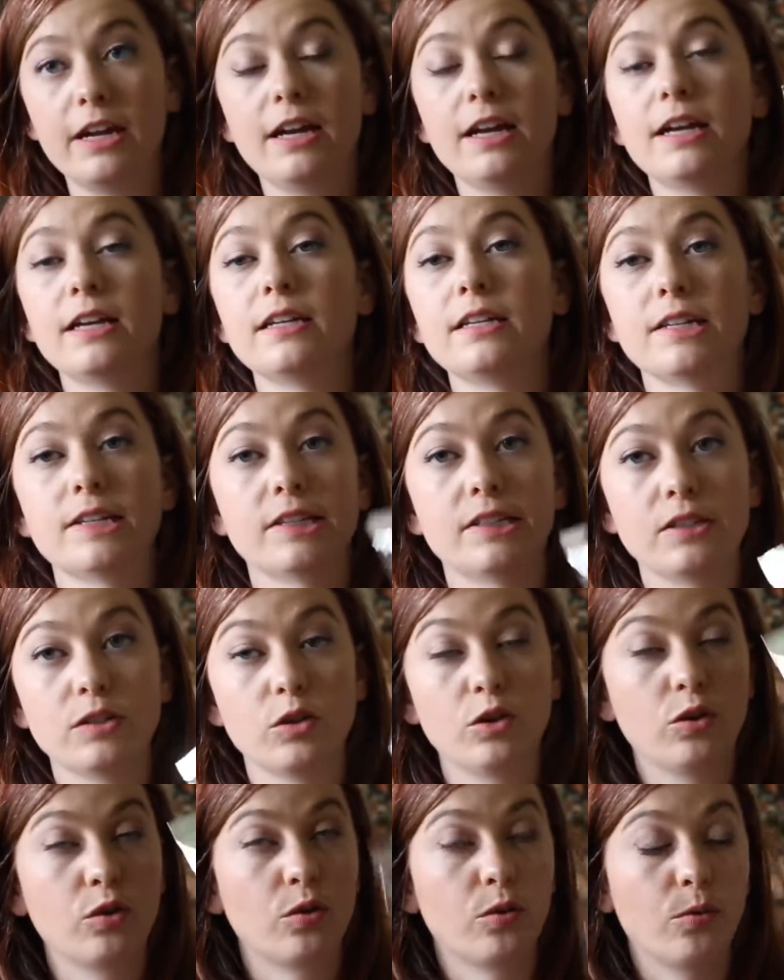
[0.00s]
is
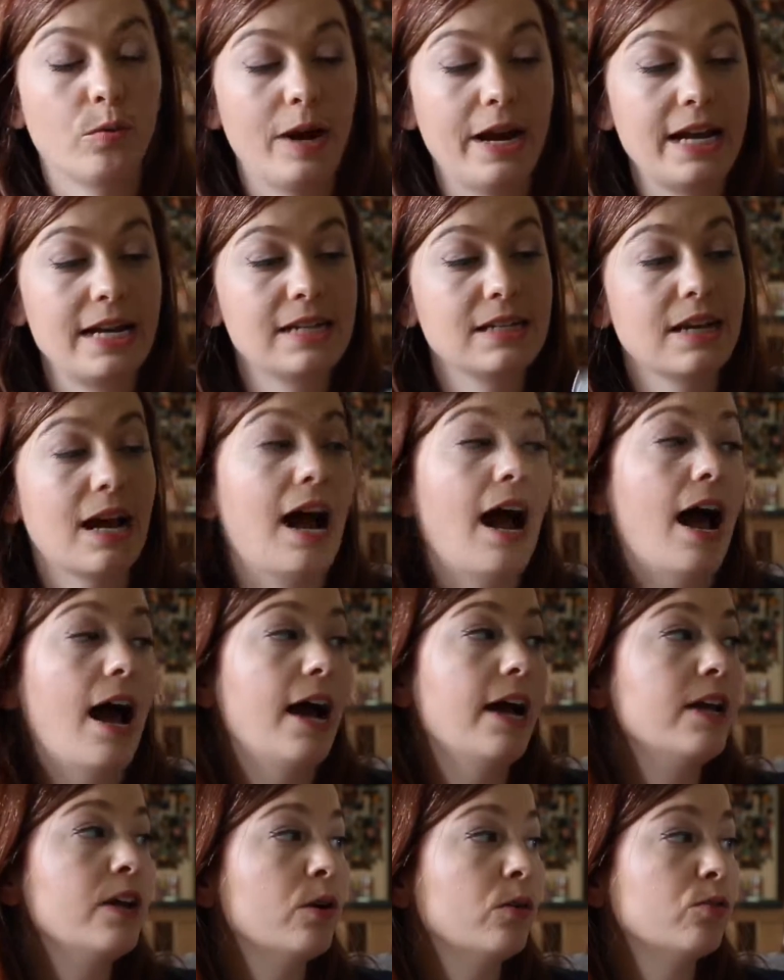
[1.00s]
great.
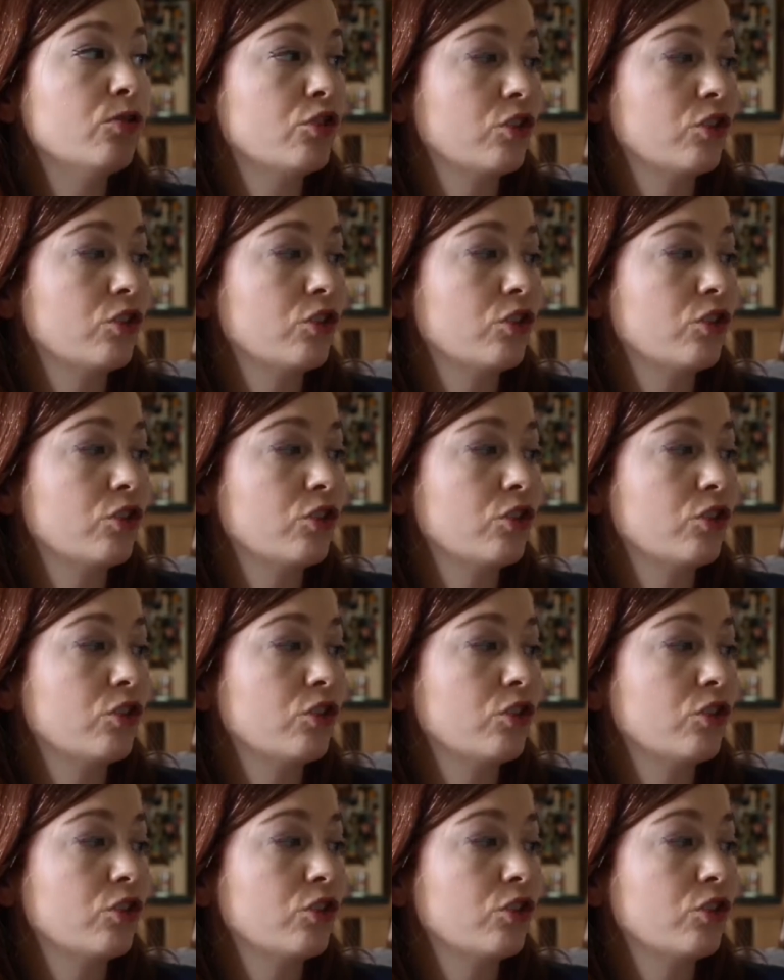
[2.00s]
I don't